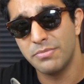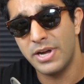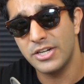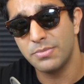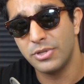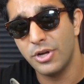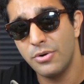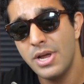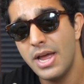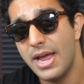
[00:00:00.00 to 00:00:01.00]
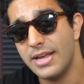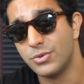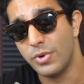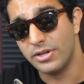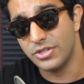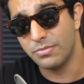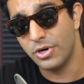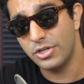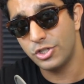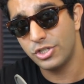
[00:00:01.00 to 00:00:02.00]
box below, as well as
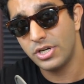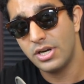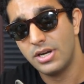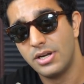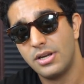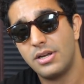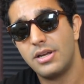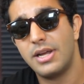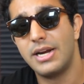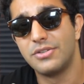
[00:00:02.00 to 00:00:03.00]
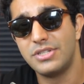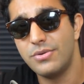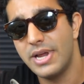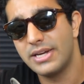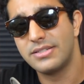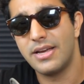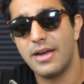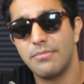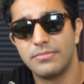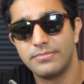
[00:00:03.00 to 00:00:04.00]
merch. And I'll see you next
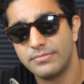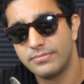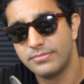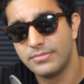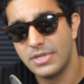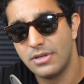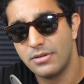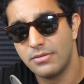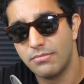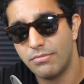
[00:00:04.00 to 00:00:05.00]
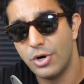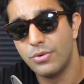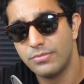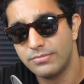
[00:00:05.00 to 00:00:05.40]
time, bro.